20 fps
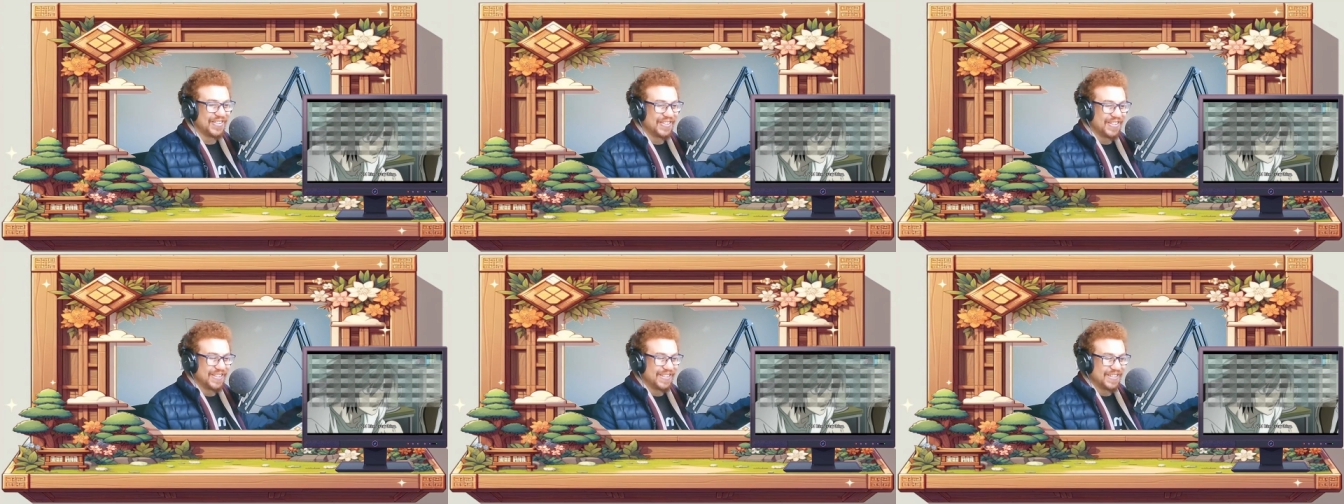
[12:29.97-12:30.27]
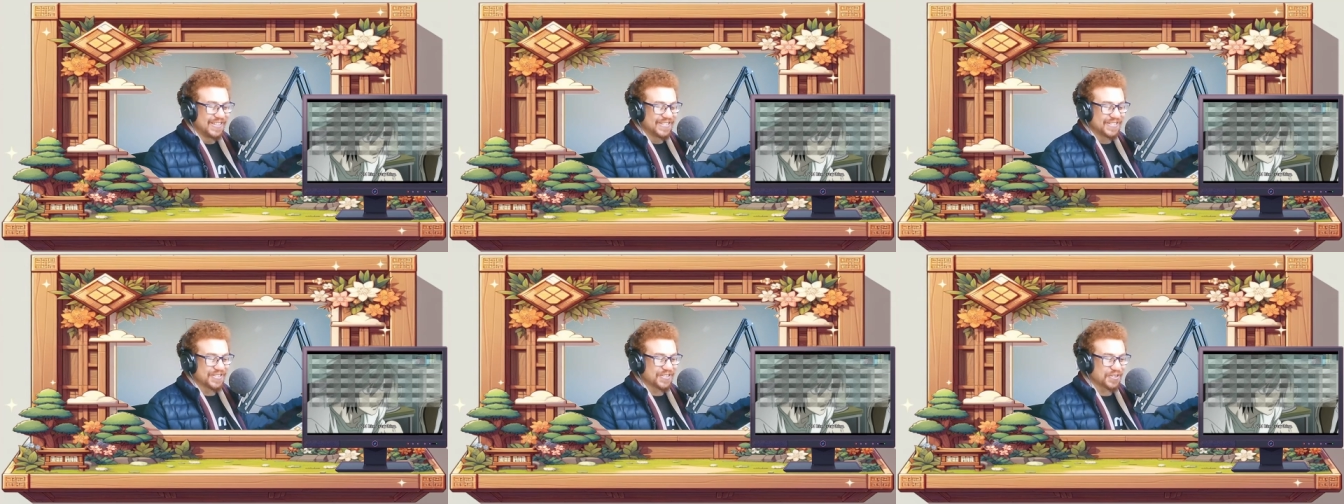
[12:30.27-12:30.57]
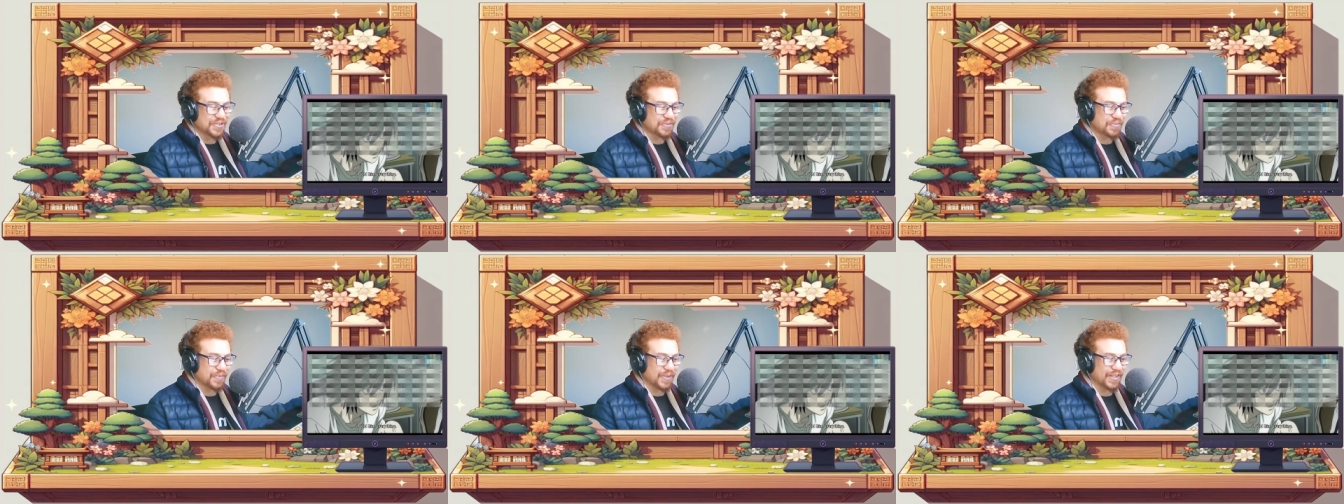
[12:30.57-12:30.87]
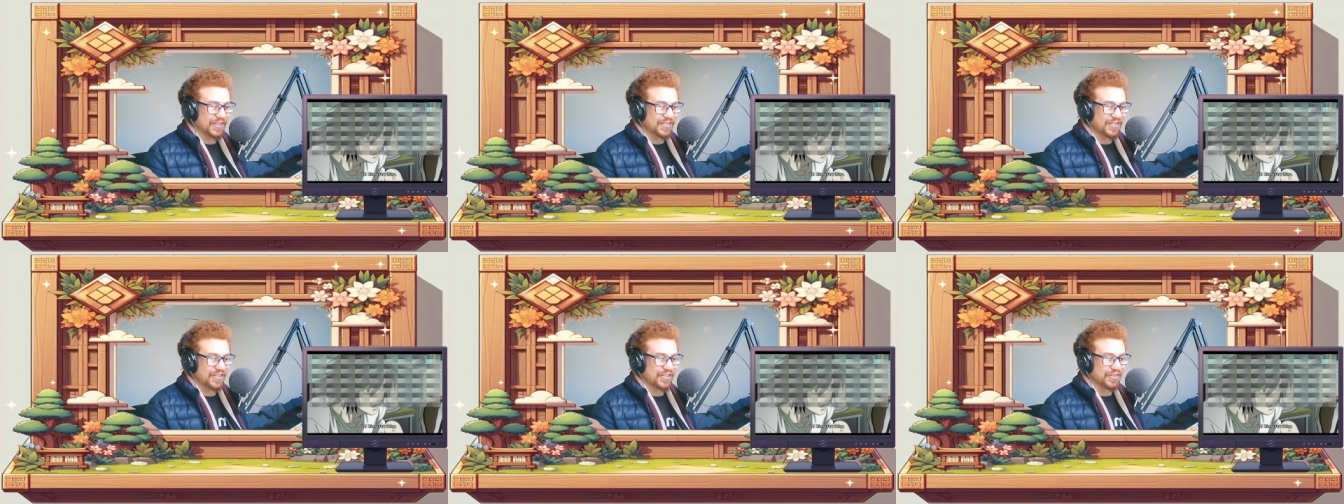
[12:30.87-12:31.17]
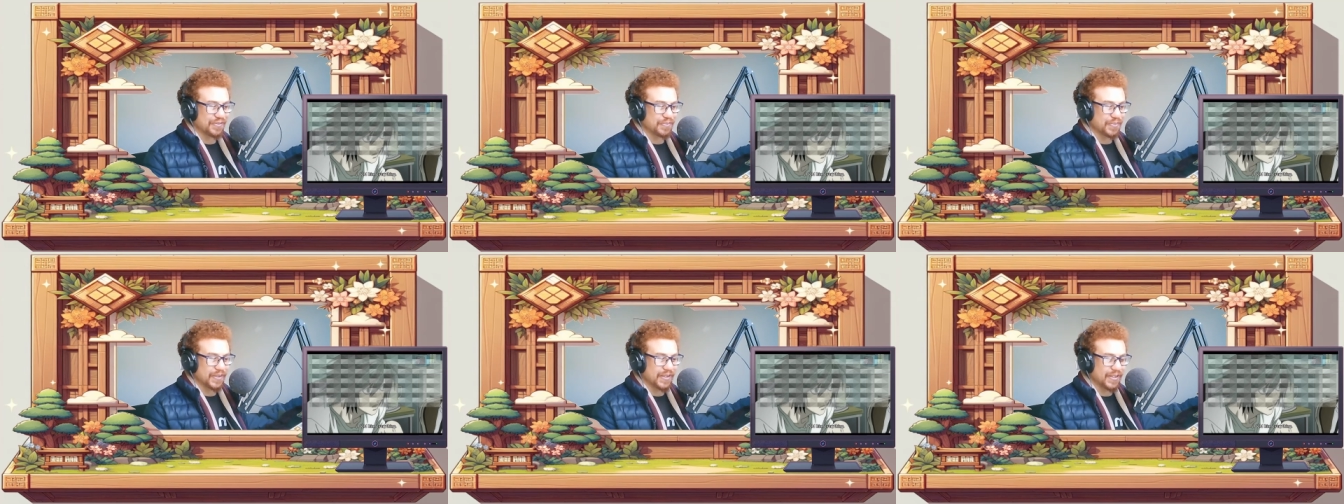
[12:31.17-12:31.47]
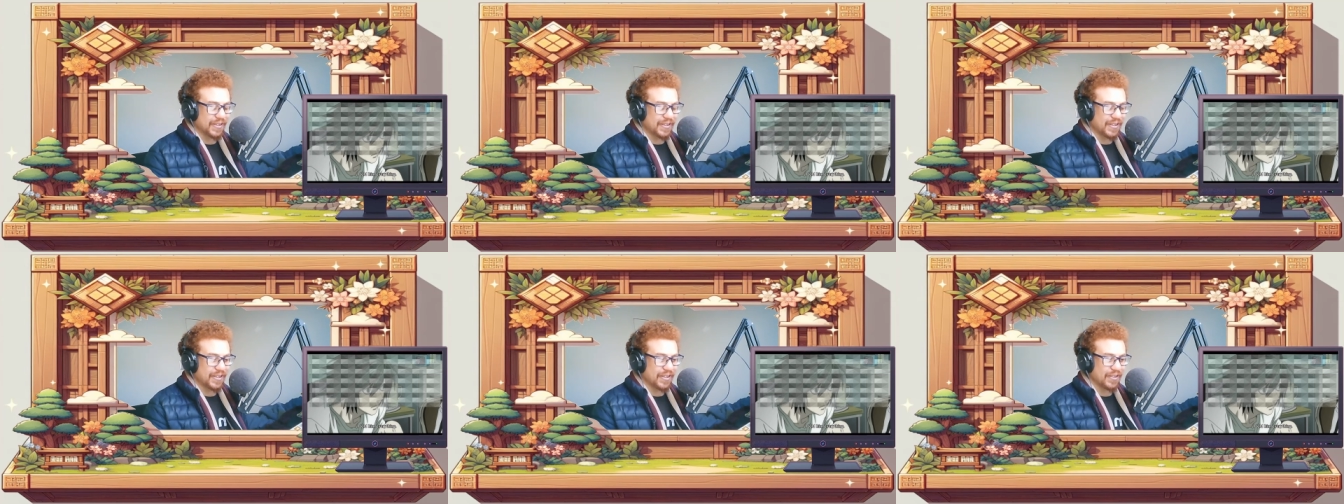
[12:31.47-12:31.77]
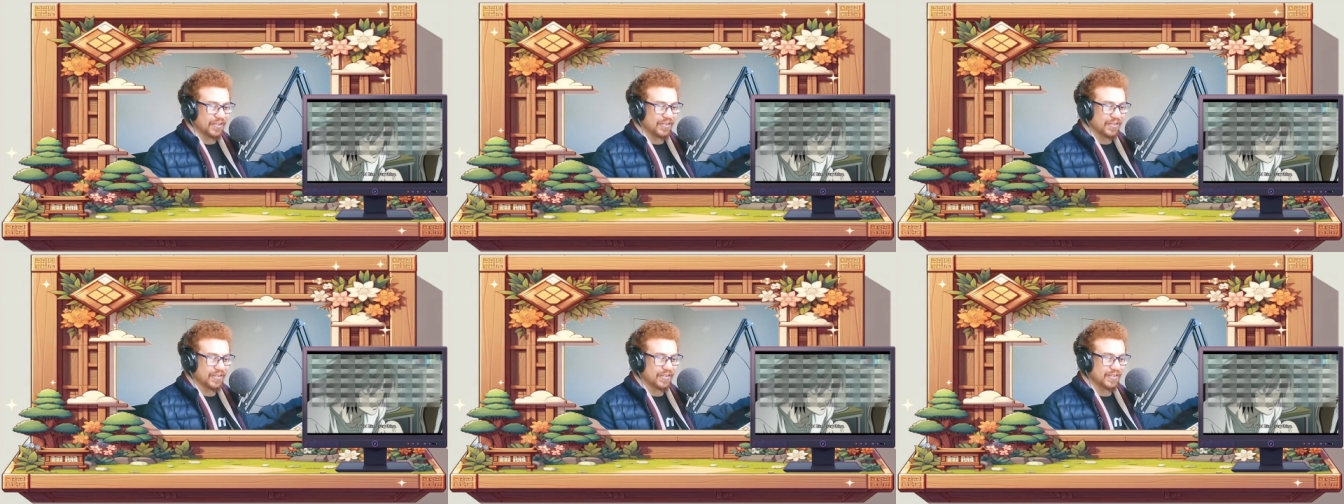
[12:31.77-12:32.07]
suspected of being
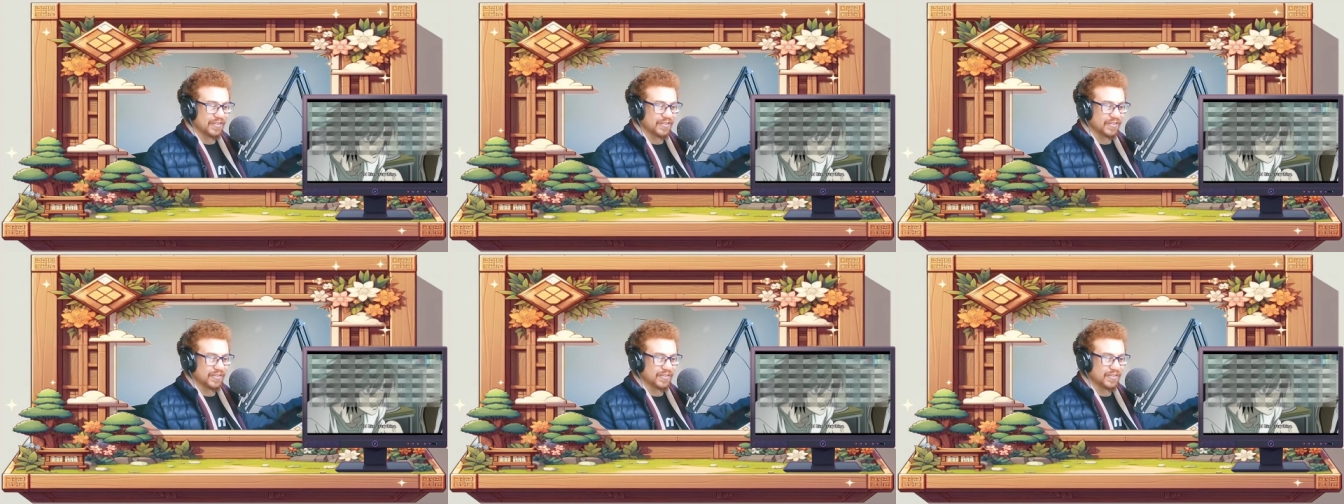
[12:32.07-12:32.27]
Kira.